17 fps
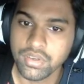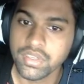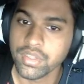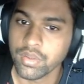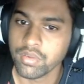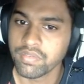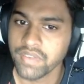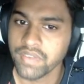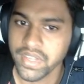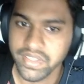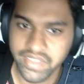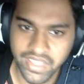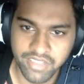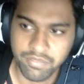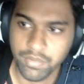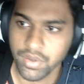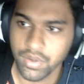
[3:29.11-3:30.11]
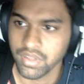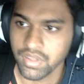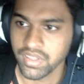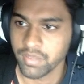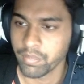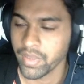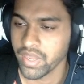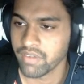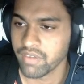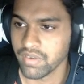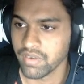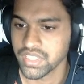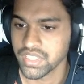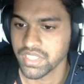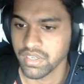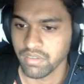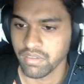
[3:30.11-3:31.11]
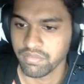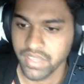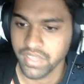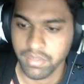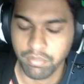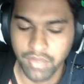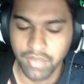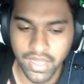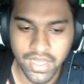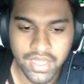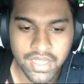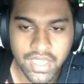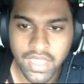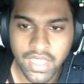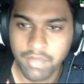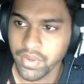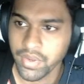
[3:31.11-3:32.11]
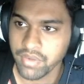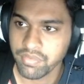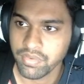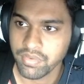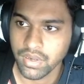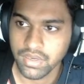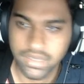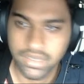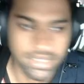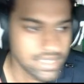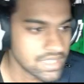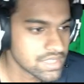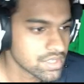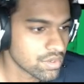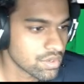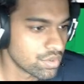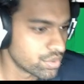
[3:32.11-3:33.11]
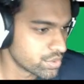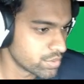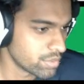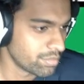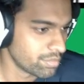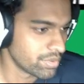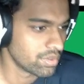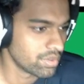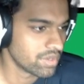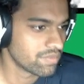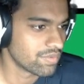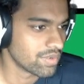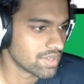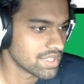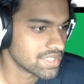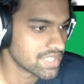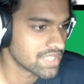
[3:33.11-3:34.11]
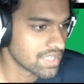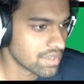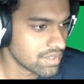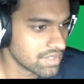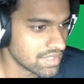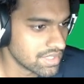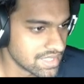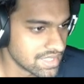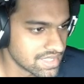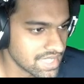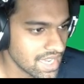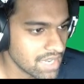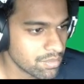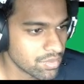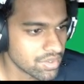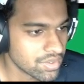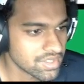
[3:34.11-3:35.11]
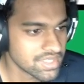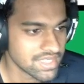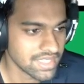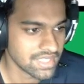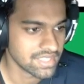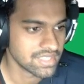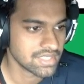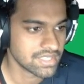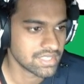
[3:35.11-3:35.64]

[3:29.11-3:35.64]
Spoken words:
You'll find dev mode on the paid version of Figma, but for this course, you'll be only focusing on the design mode since